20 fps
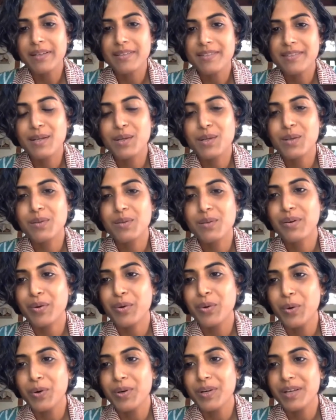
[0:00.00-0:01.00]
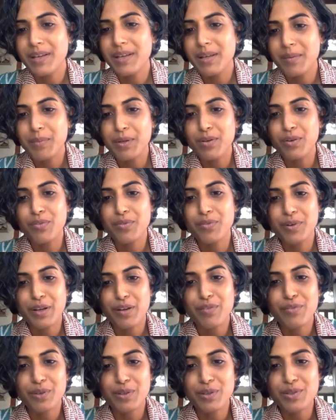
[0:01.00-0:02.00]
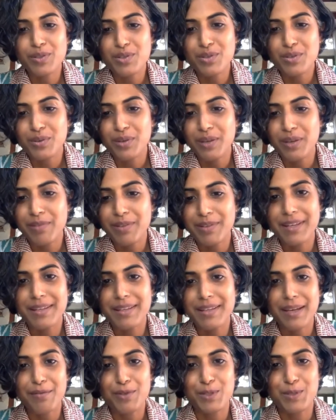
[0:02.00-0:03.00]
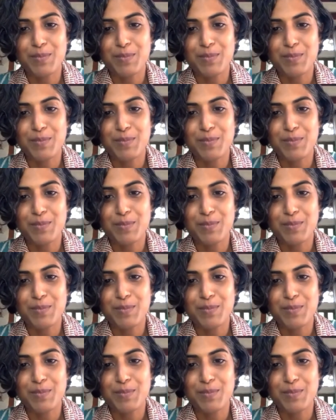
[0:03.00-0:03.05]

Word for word: listening to the recording a bit of reference to everything that was